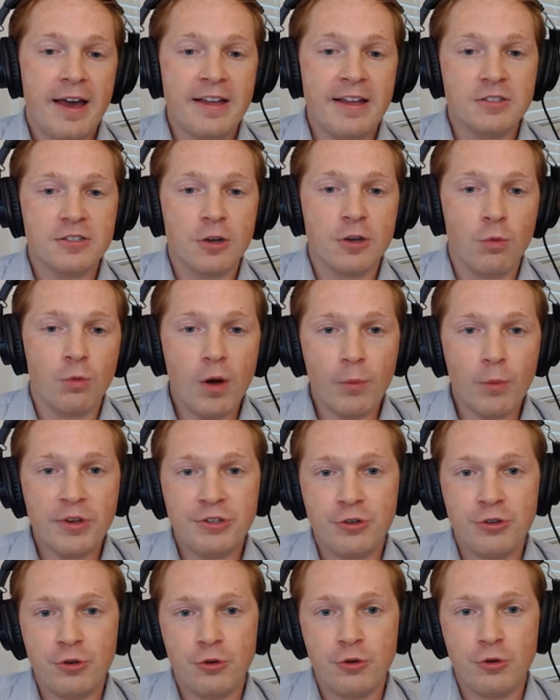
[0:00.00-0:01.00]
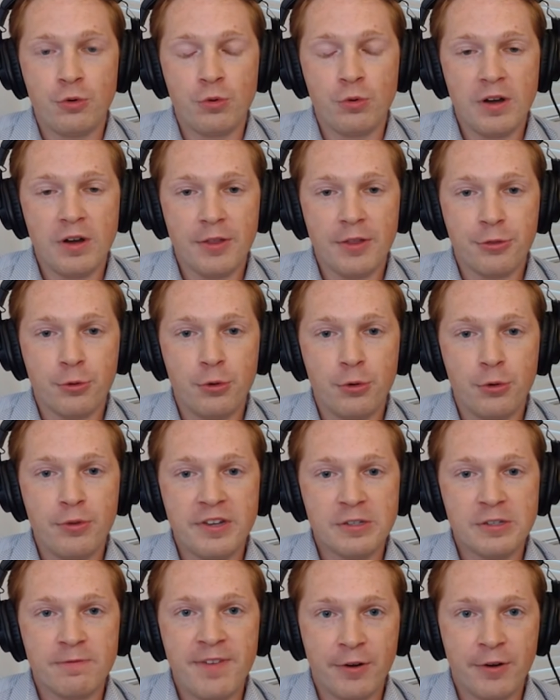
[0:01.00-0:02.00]
And so what we do through
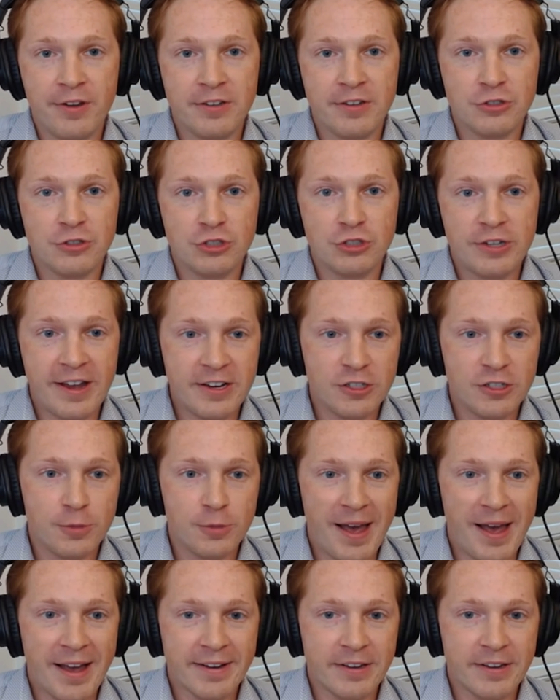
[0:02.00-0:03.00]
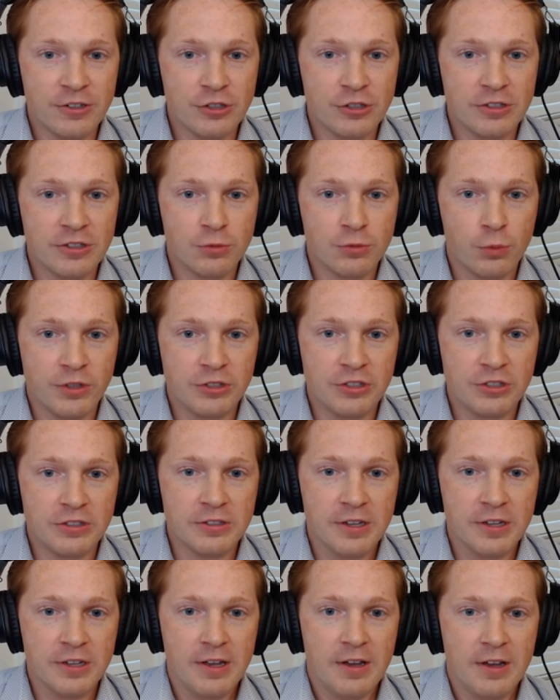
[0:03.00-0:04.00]
these various change packages, which
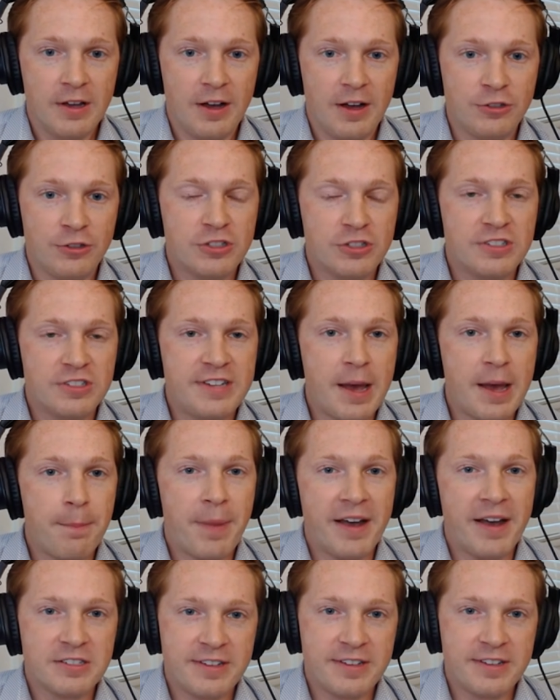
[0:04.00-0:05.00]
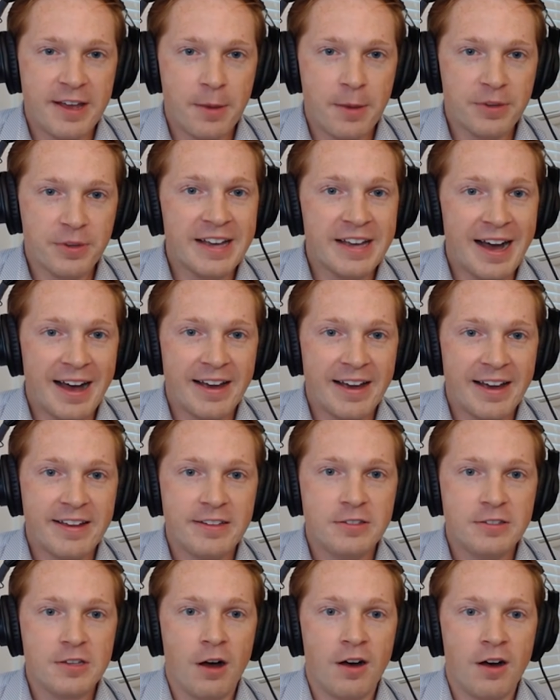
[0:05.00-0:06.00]
is uh, just step-by-step
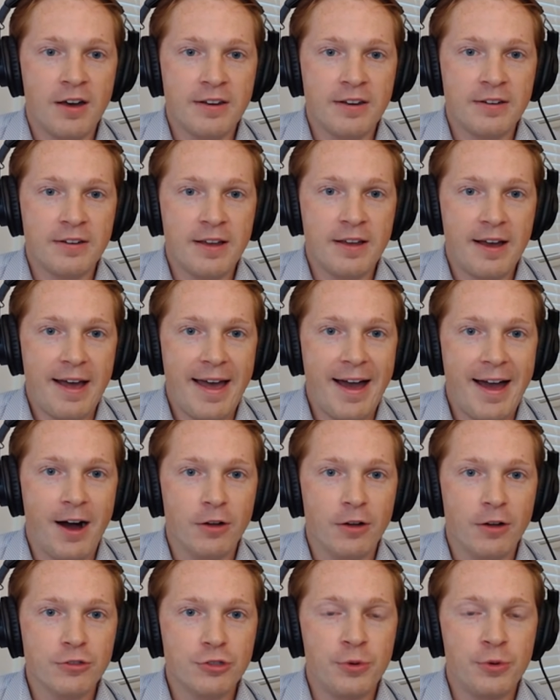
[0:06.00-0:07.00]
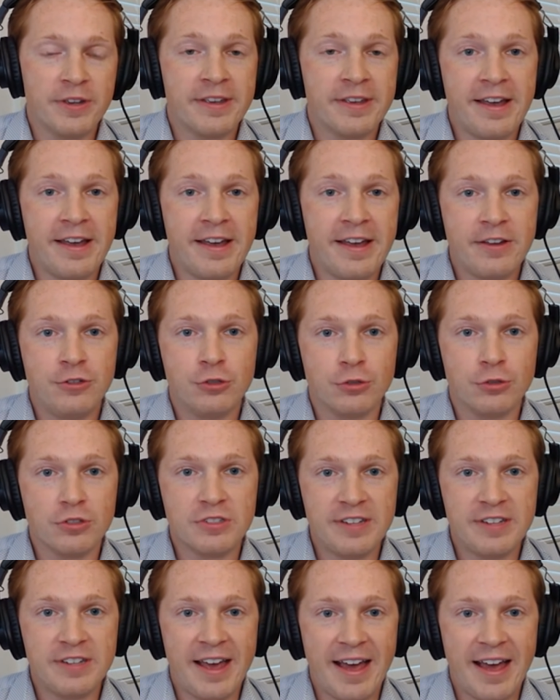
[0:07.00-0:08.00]
guides on how to engage your
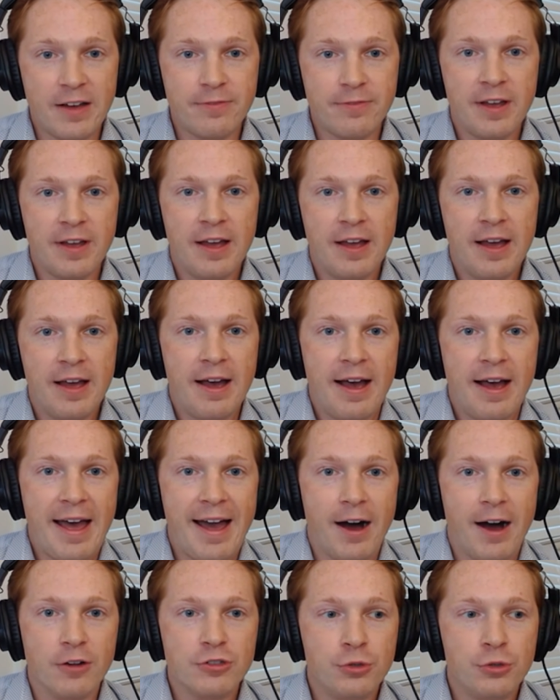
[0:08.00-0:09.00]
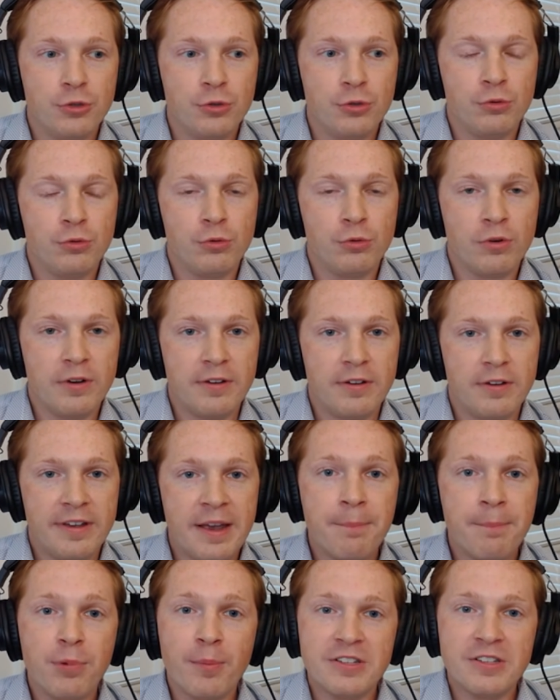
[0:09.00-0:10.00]
staff, how to
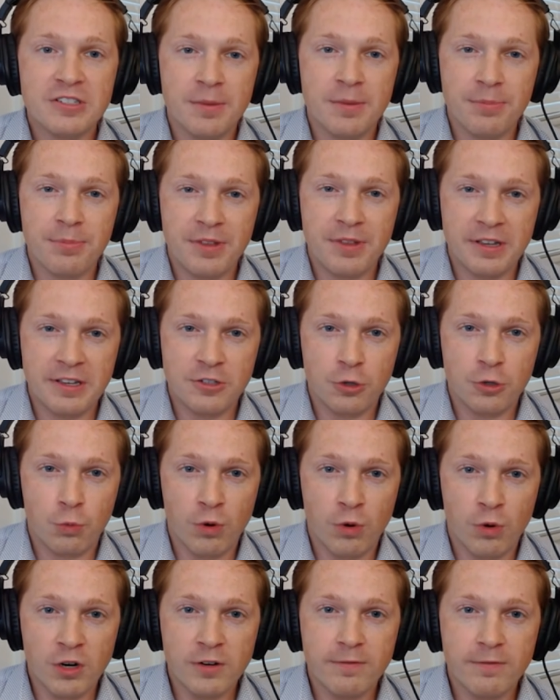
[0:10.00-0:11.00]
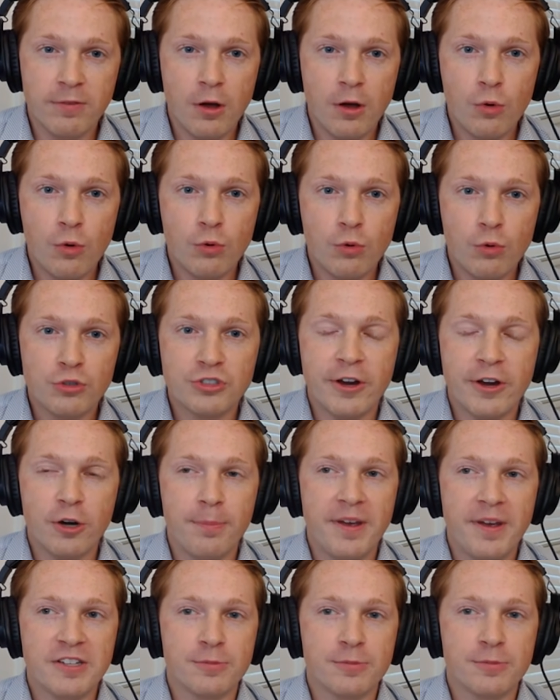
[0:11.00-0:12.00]
implement something into workflow,
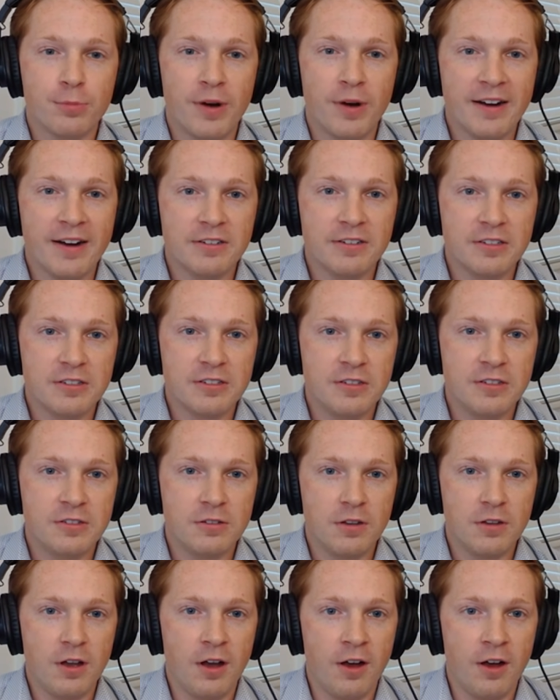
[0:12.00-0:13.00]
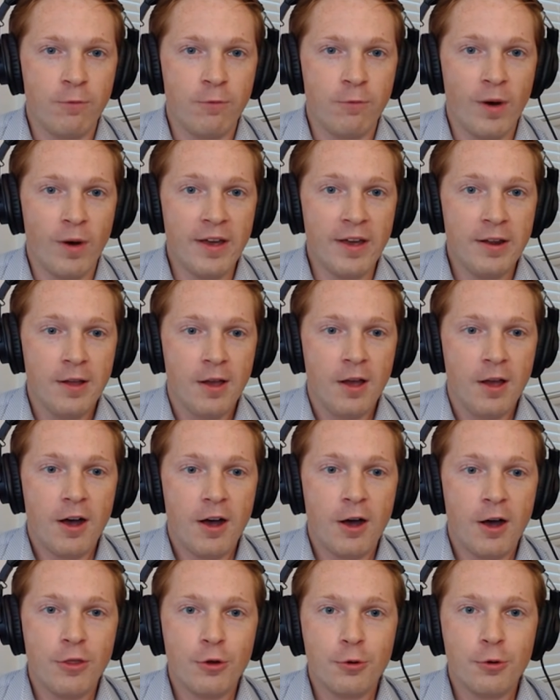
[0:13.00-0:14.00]
share best practices of what
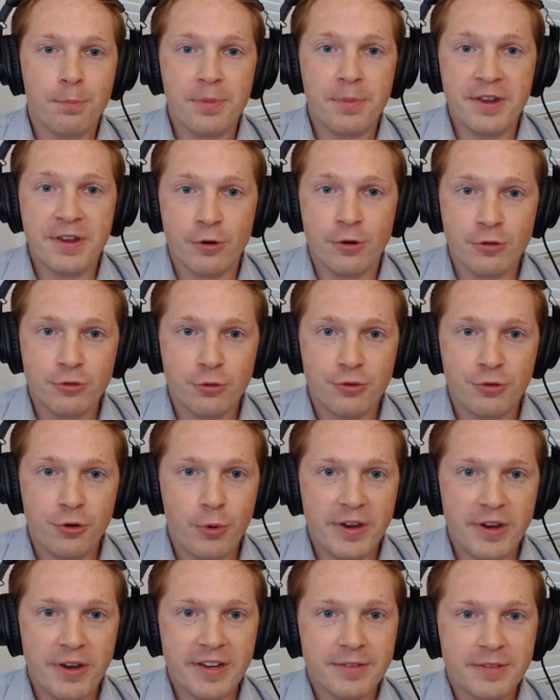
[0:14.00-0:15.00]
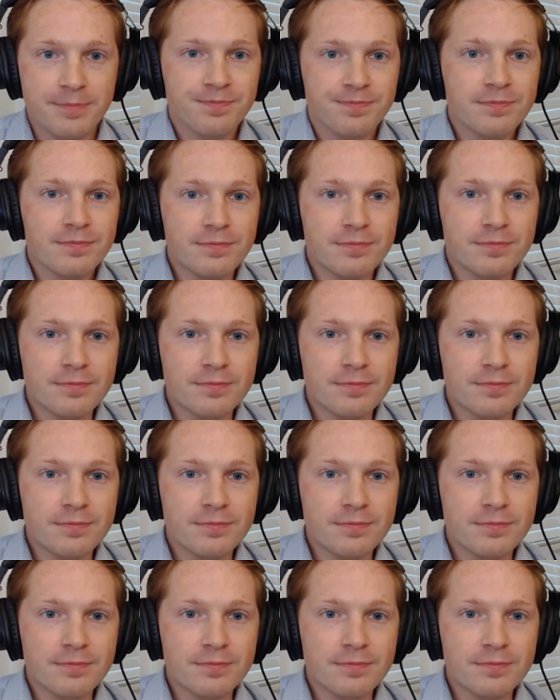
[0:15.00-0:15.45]
other peers are doing